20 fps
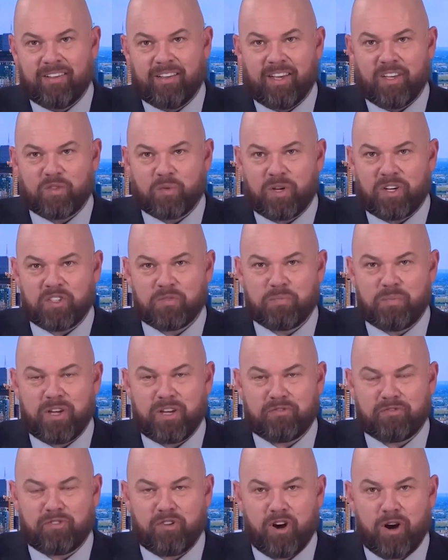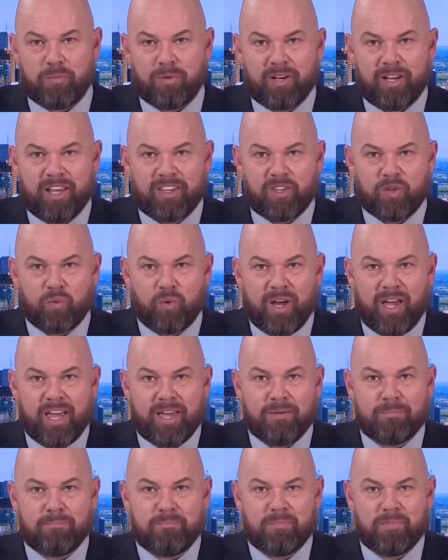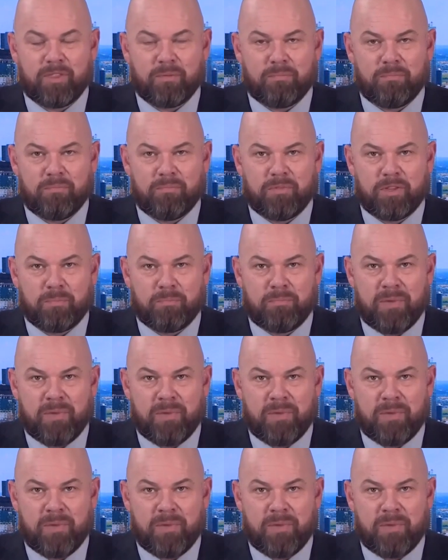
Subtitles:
as well as big pharma and the way the